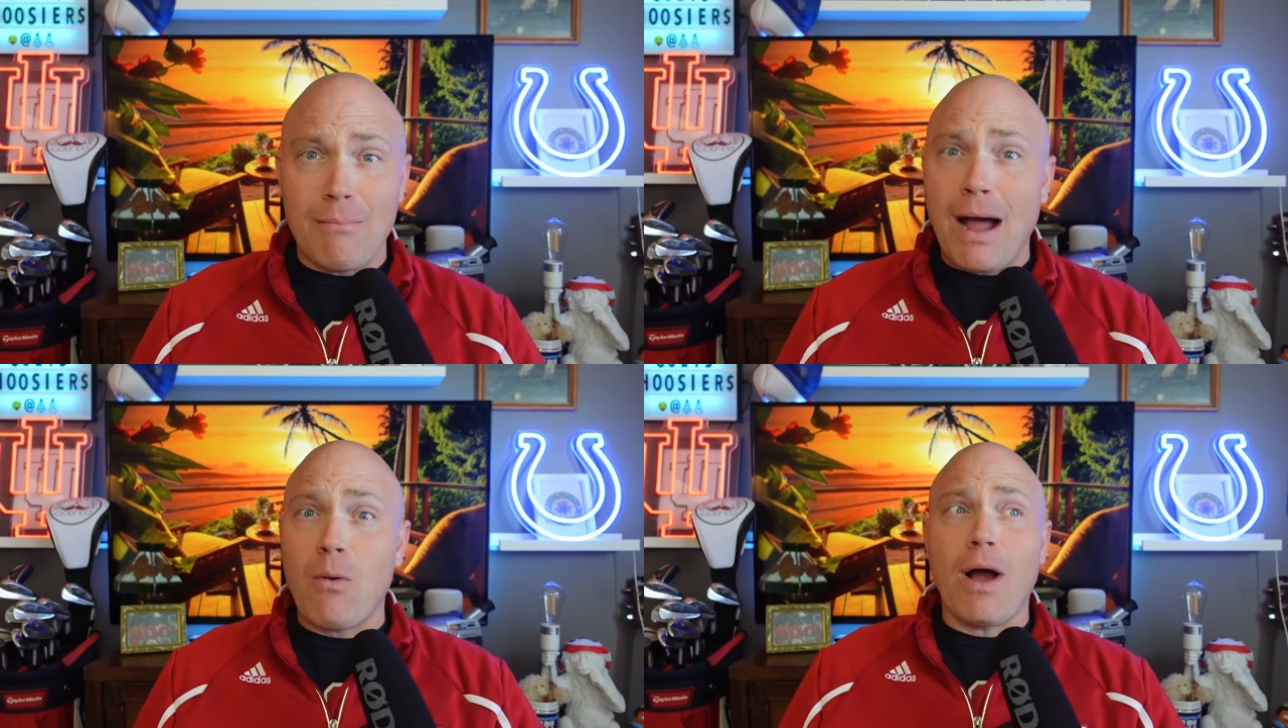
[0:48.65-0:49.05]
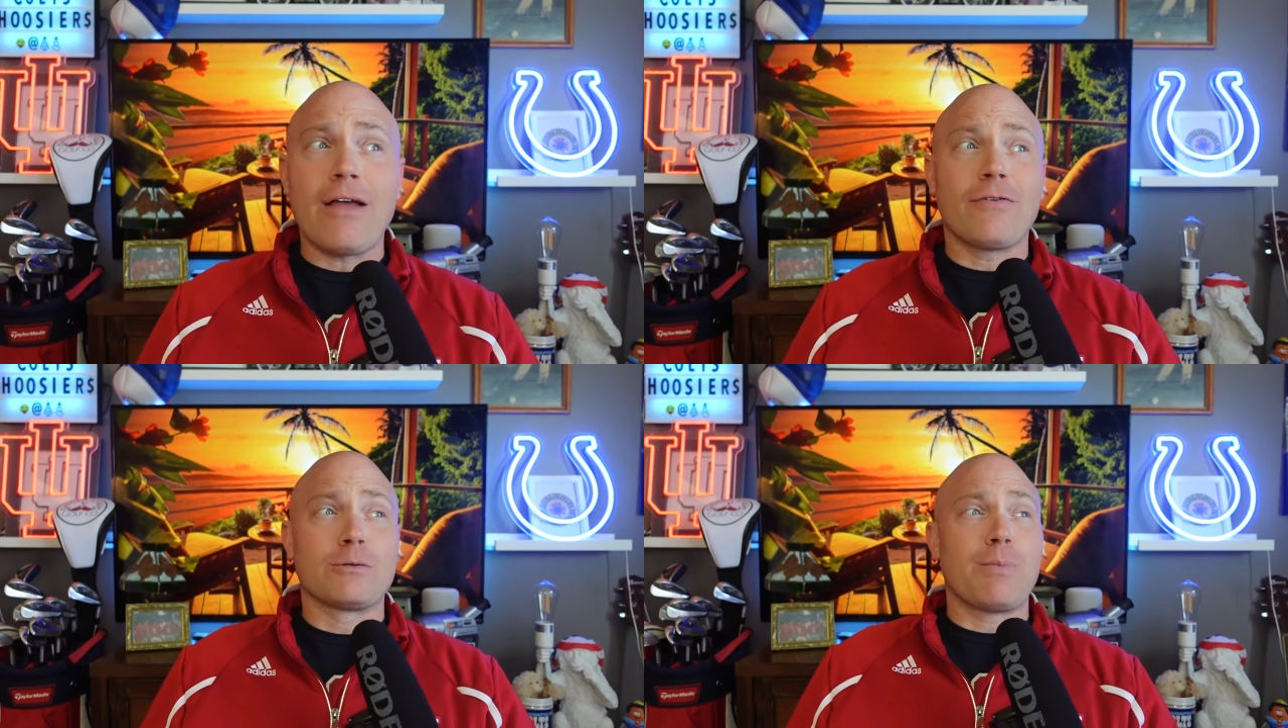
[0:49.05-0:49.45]
my
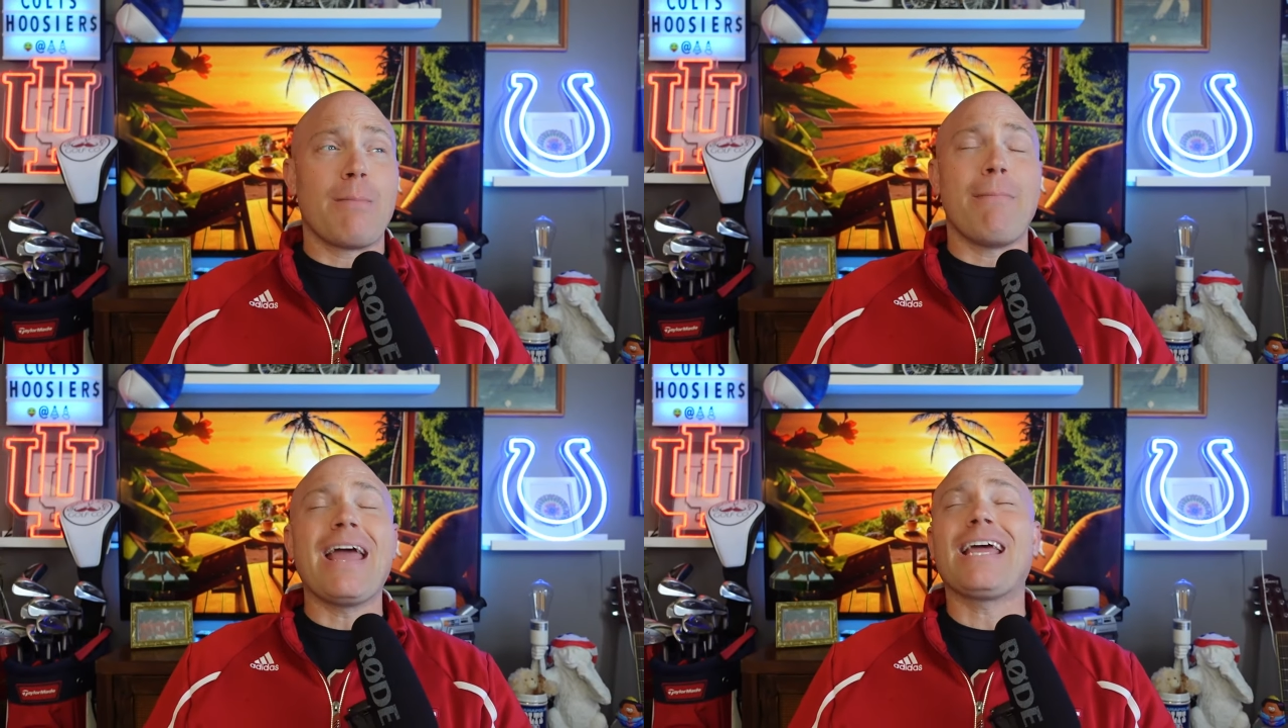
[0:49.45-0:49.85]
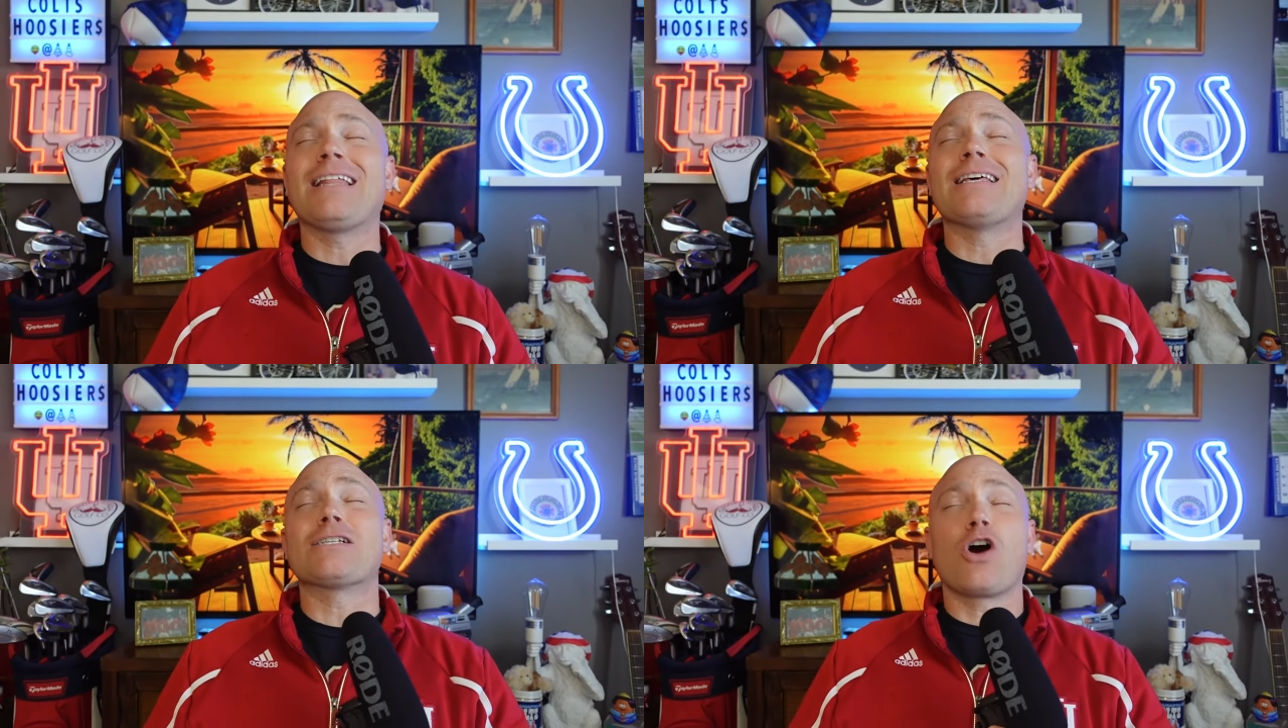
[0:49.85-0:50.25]
wife has been
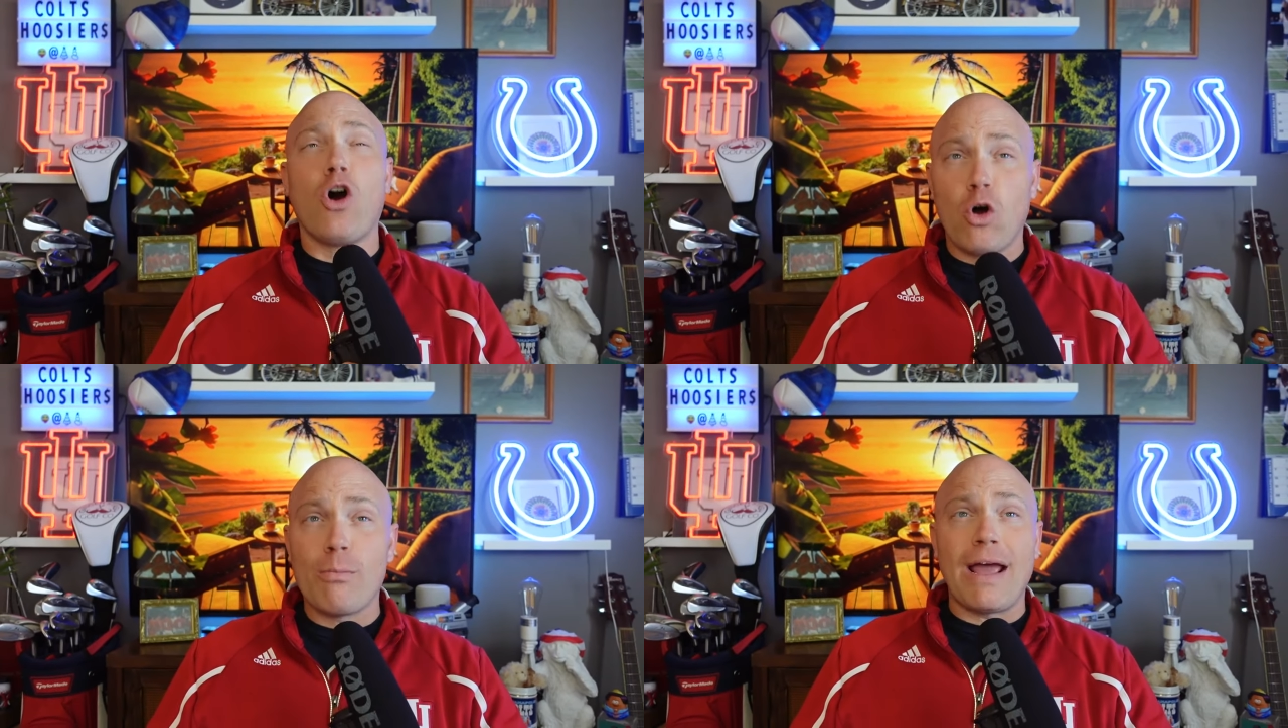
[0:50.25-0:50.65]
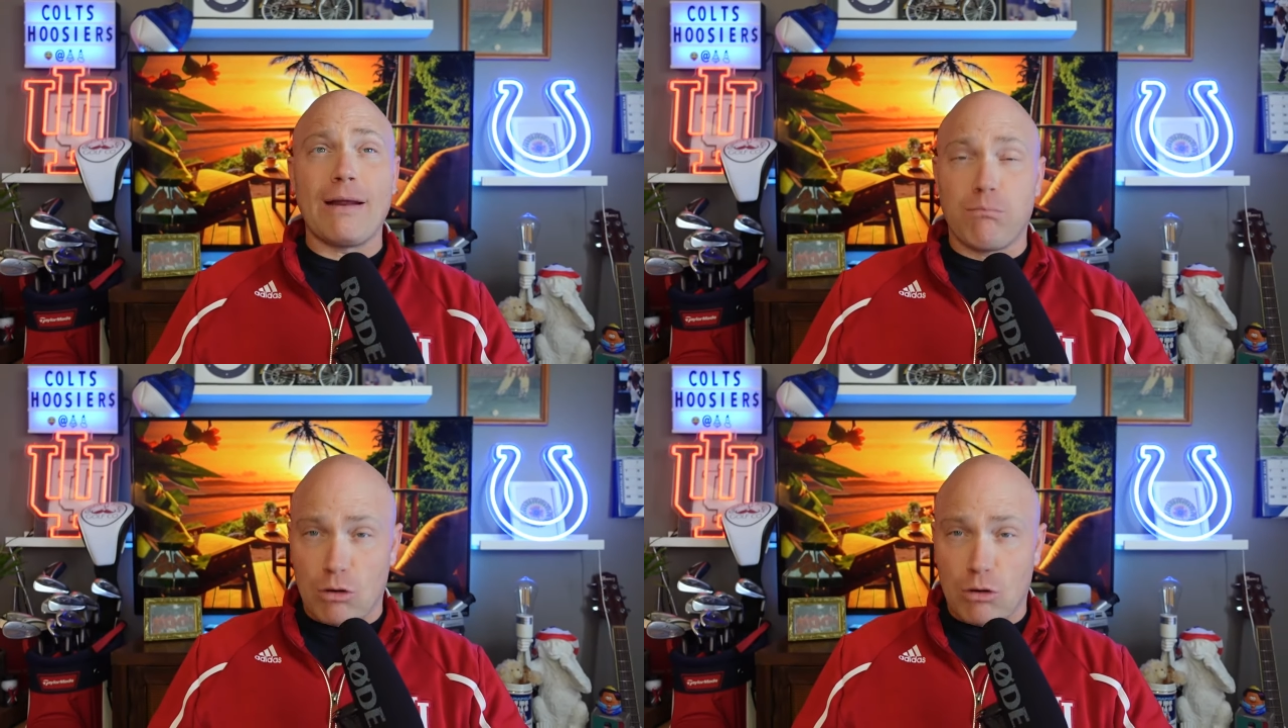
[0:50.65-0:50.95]
making this homemade